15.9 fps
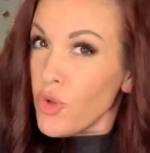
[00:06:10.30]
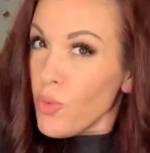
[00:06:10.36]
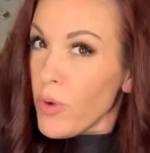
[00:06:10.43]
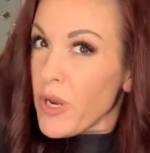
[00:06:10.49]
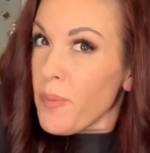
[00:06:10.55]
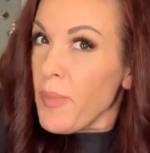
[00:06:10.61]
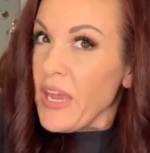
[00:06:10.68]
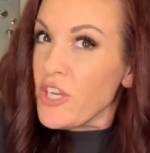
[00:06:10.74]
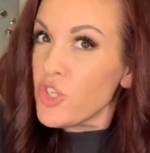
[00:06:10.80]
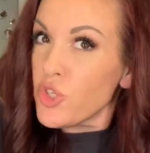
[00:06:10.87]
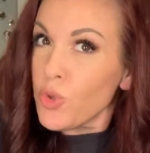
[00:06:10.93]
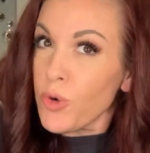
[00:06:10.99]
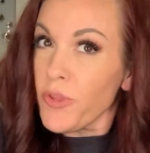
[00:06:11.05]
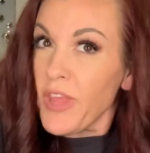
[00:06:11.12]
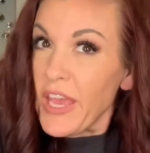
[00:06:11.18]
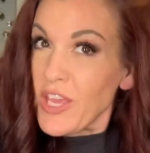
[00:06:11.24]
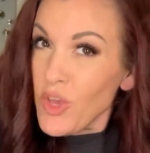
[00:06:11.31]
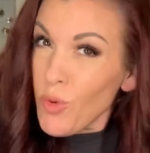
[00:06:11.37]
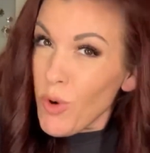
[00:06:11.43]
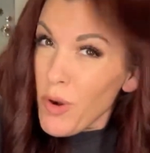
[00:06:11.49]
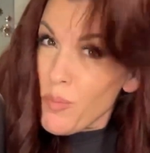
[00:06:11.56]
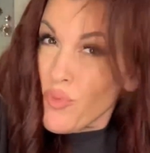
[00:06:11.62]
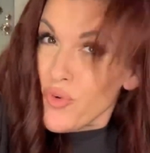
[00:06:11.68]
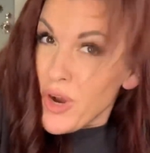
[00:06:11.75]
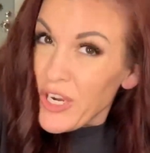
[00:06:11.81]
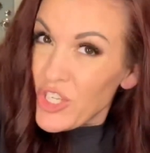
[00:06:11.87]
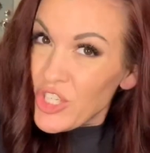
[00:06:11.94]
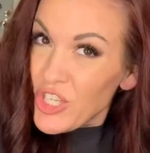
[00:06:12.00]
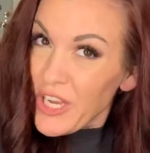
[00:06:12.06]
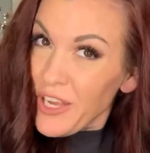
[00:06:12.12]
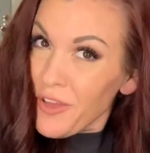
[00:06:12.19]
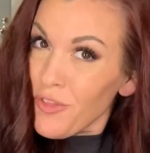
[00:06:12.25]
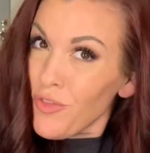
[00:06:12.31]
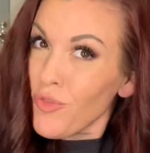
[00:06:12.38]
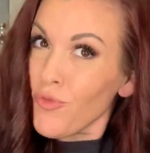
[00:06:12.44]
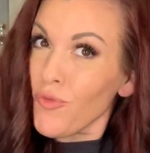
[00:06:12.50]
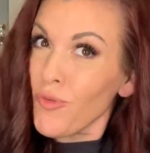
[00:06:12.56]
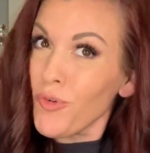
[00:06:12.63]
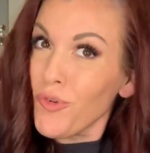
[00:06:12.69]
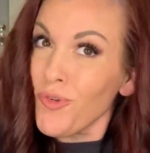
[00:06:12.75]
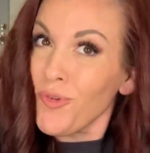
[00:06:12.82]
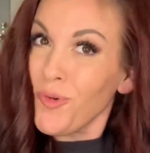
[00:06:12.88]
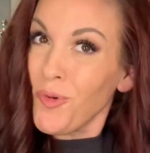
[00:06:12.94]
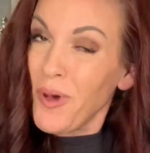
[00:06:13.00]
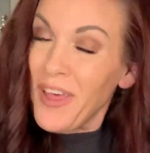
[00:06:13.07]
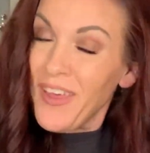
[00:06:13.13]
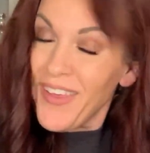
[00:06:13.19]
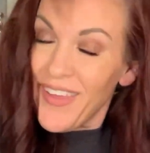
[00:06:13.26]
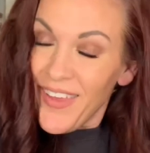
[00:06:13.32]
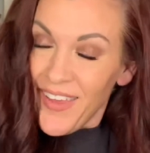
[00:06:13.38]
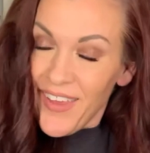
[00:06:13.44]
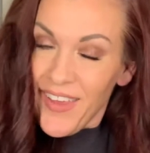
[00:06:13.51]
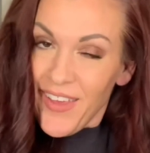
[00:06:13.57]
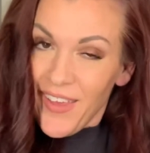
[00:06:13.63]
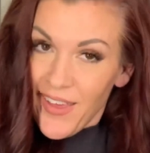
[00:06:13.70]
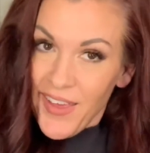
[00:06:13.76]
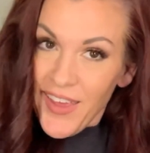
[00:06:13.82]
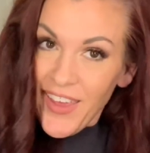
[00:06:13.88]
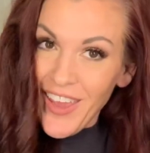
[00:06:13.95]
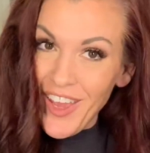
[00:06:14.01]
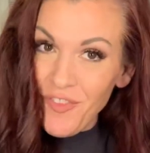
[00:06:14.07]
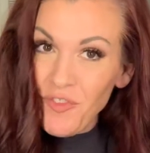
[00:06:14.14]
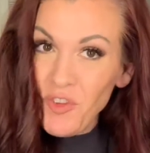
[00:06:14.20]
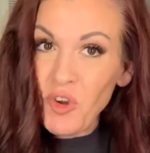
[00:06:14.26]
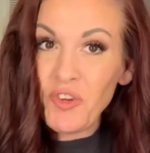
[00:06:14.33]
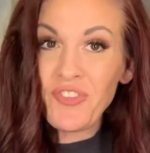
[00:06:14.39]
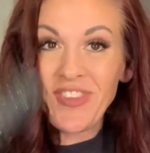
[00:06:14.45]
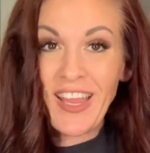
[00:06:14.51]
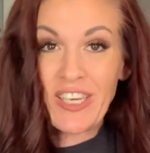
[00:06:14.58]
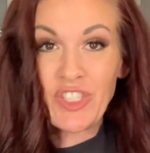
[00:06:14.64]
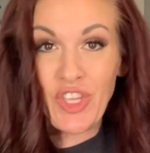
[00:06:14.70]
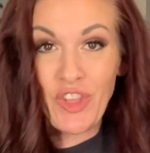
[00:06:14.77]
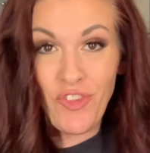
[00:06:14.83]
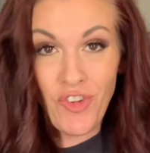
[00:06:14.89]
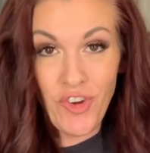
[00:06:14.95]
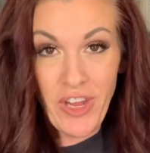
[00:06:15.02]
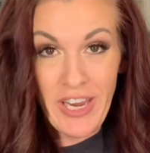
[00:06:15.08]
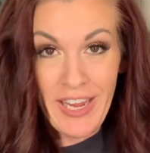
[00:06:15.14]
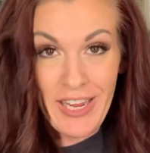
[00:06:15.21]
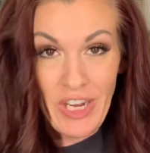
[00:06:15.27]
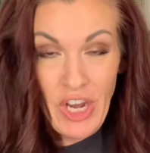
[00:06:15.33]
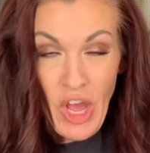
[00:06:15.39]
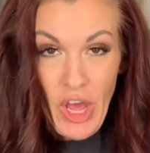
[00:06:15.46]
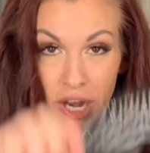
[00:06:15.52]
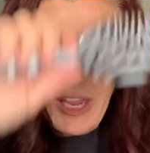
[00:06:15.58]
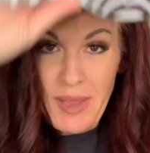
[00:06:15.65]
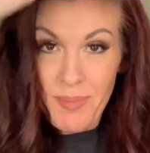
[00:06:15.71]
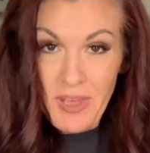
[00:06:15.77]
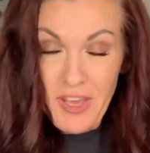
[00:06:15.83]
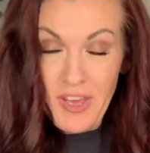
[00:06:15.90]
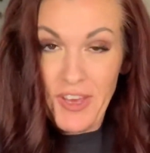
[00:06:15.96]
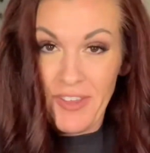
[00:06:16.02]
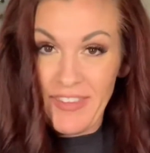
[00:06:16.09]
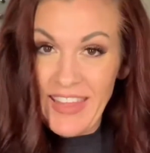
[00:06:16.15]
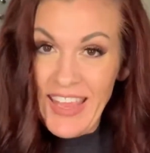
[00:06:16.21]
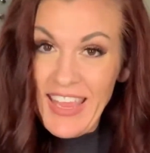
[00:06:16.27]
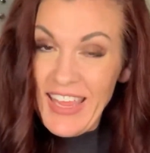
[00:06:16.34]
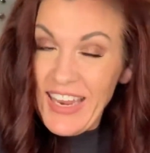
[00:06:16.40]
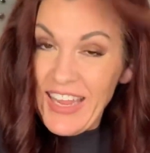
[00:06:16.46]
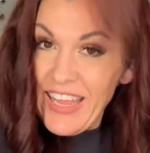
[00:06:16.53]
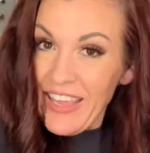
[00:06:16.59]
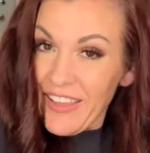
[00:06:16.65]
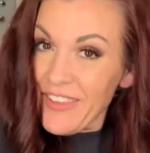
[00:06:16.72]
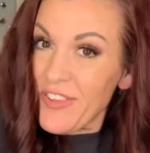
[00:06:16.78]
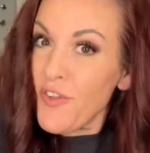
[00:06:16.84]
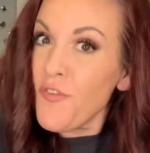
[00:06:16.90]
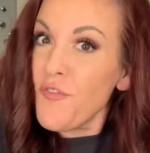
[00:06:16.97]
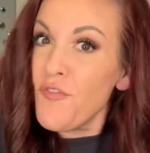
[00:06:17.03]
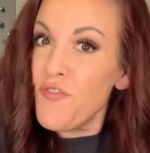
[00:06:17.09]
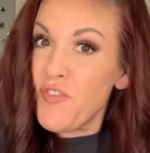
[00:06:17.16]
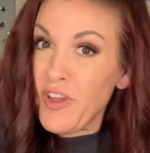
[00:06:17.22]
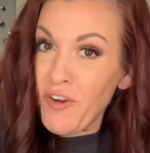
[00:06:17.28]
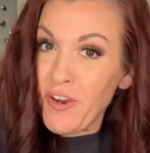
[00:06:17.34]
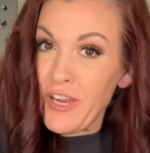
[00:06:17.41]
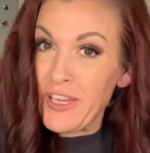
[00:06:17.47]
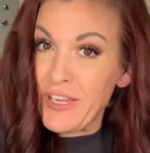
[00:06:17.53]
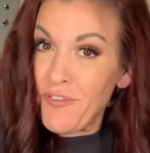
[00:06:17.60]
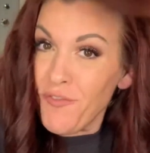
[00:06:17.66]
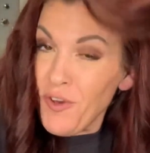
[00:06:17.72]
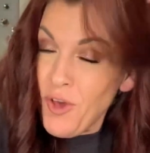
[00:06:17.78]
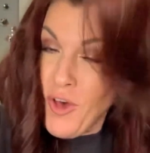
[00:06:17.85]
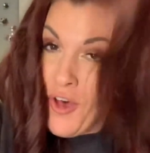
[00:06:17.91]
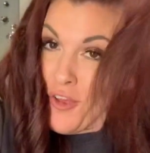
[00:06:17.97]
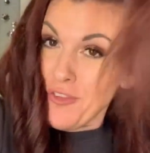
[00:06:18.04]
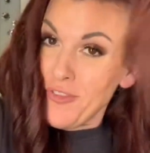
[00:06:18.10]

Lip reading: want to make sure that you are brushing through if your sections are getting knotty, because it is very difficult